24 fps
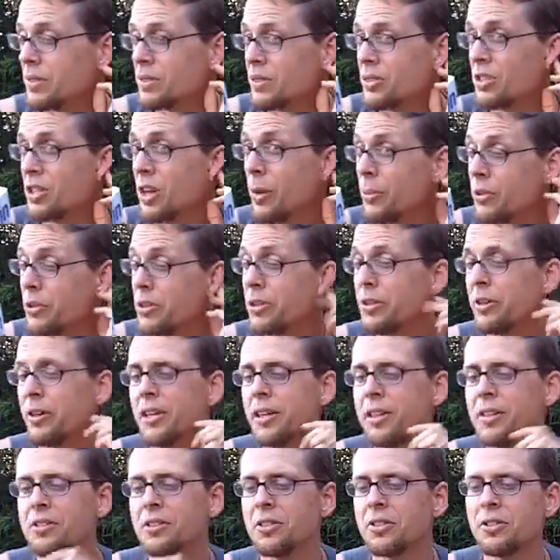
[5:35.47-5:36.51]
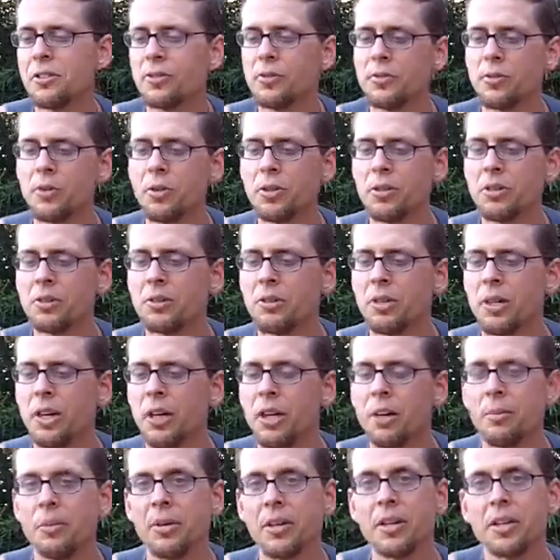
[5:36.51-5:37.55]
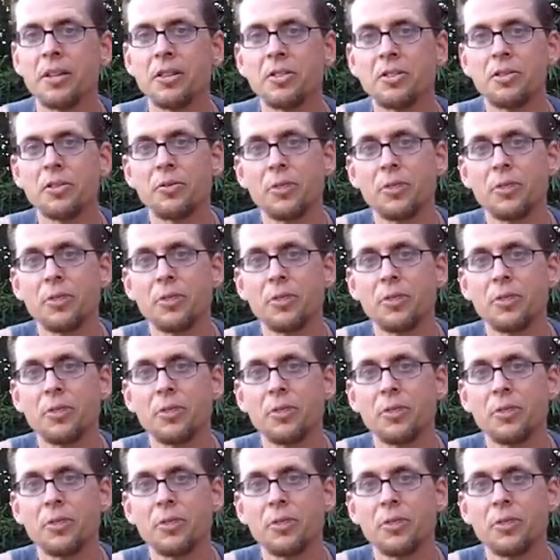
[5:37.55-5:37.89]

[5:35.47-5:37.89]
some of the ingredients in here for you because